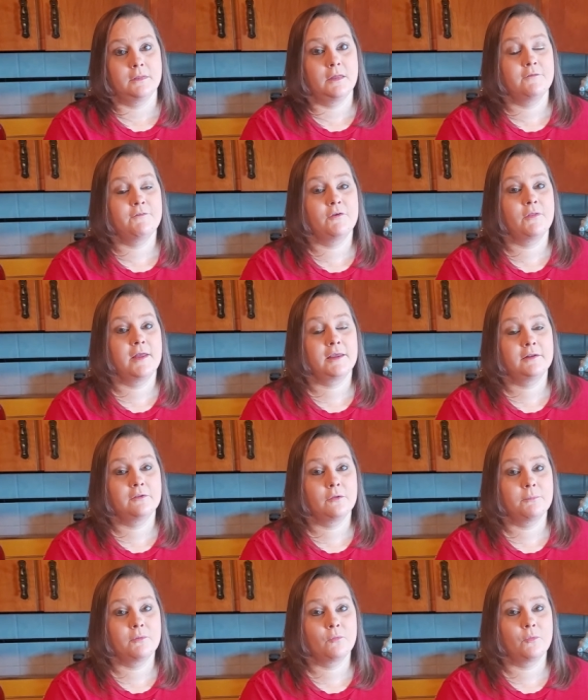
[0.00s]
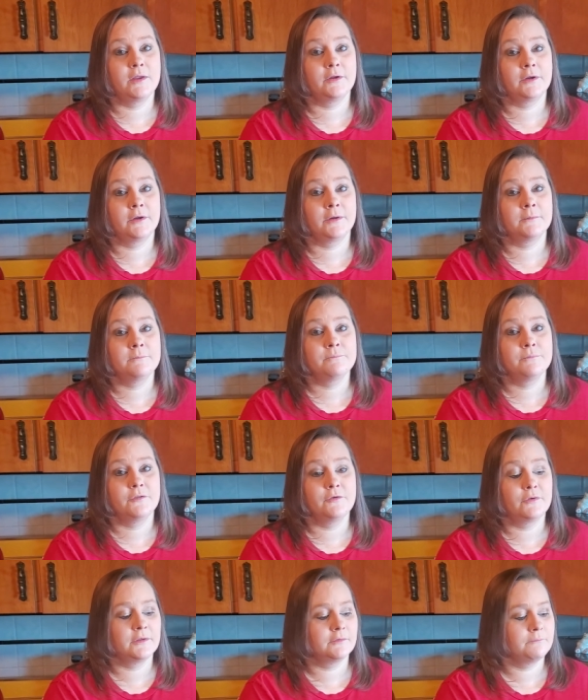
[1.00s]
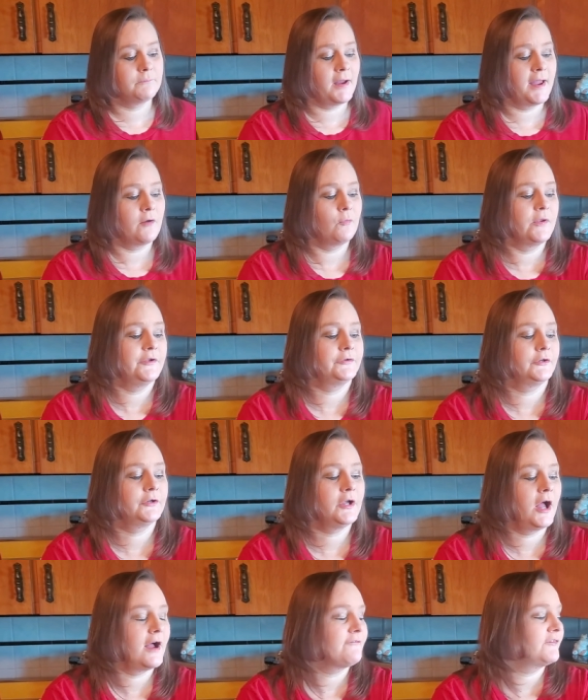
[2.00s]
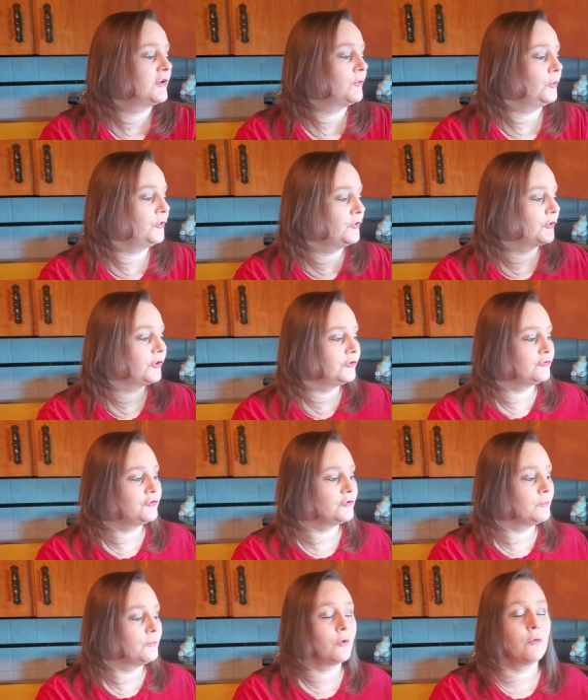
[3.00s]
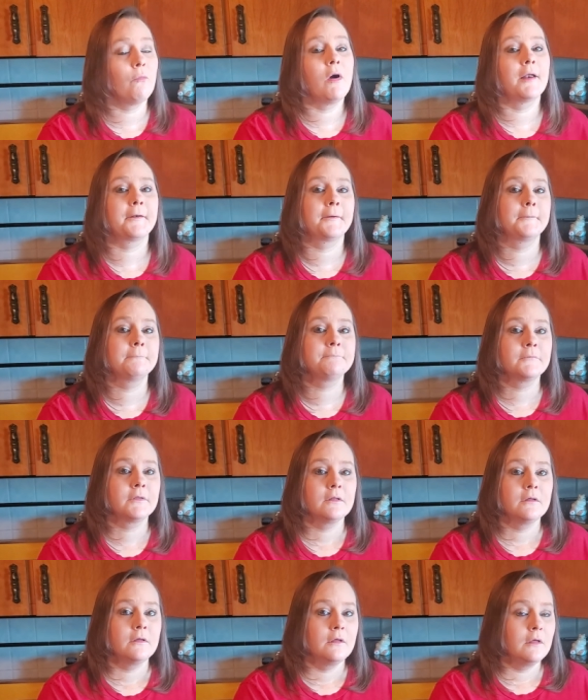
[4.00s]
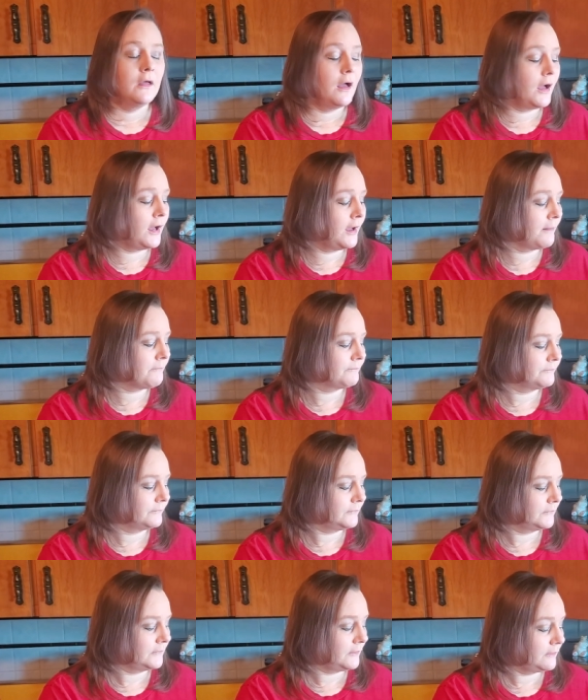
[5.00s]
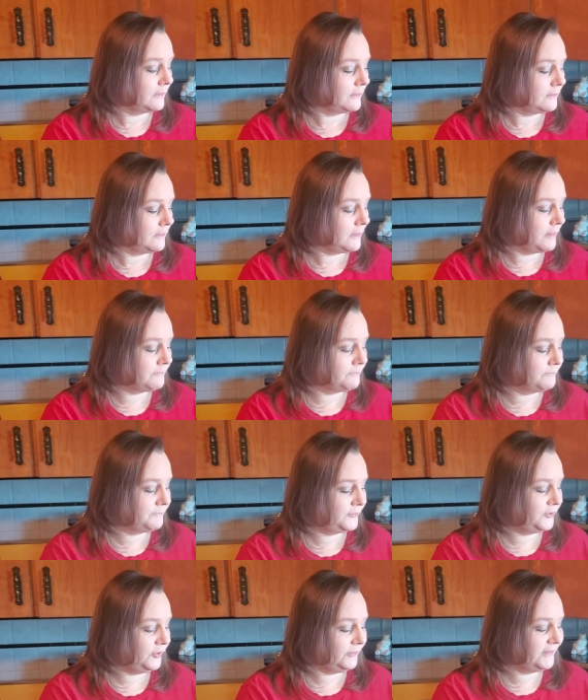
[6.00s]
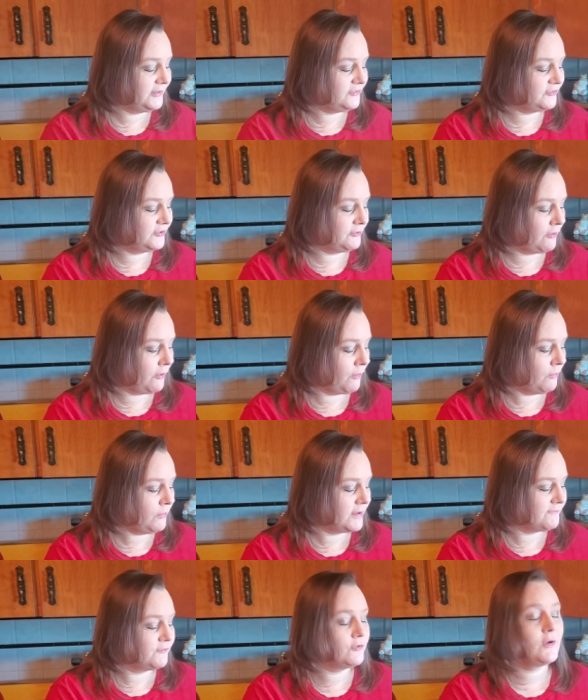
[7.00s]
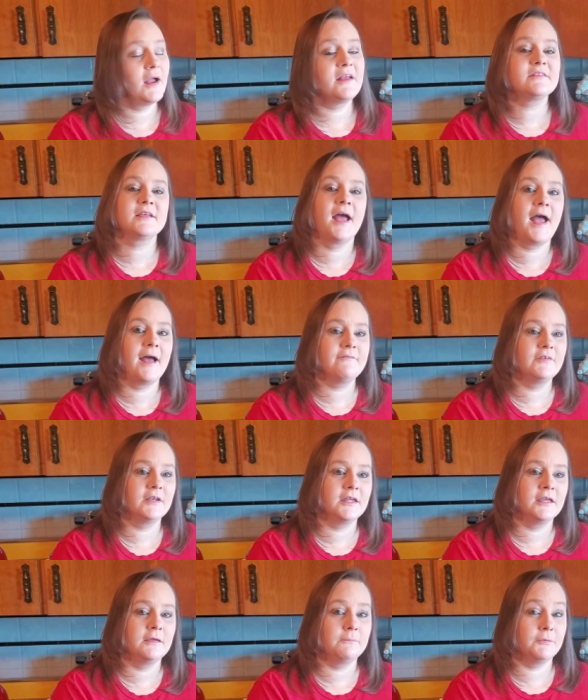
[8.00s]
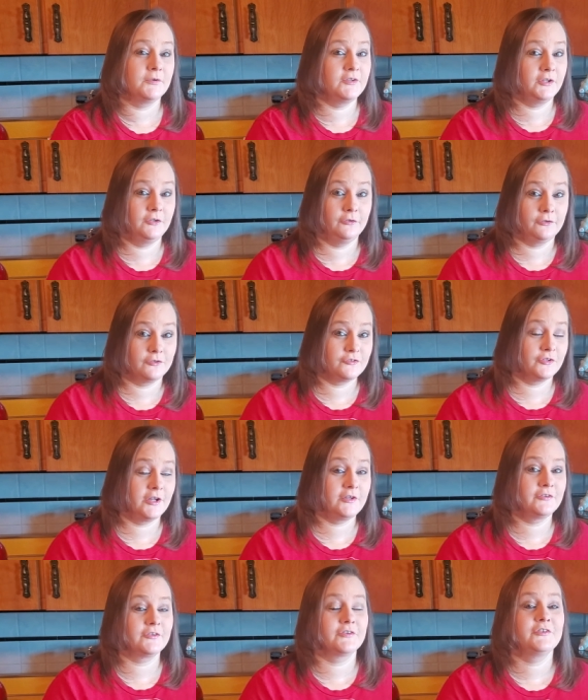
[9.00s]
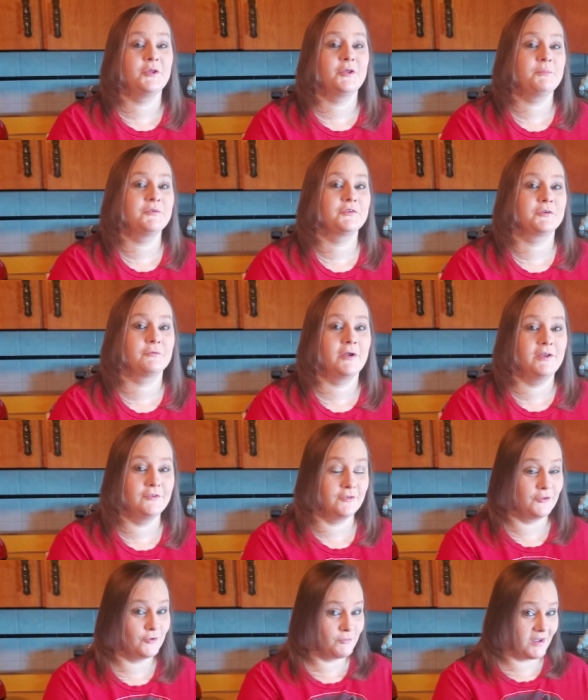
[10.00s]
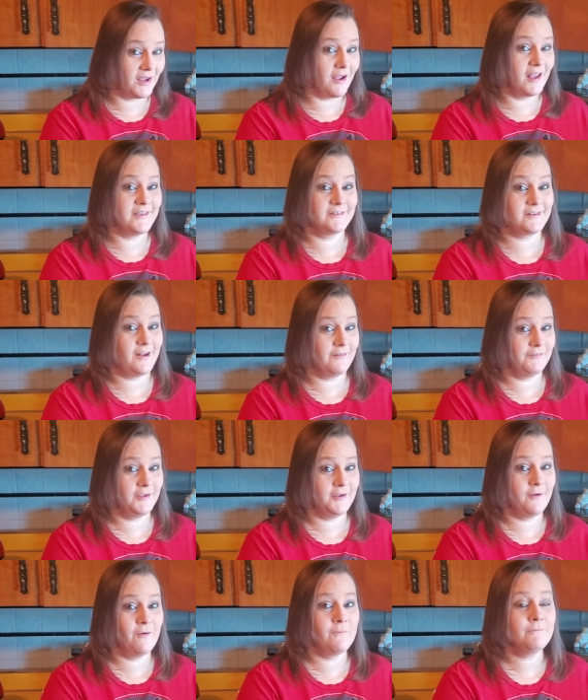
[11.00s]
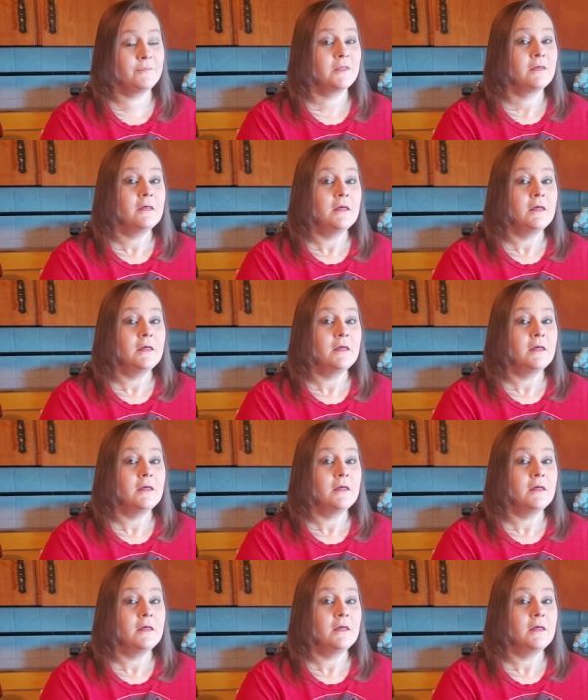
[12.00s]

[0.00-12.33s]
If you like it a little bit weaker, you can buy a weaker coffee or you can do more water. Um, I'm curious to know if you guys have any particular tricks or tips or ways that you make iced coffee at home.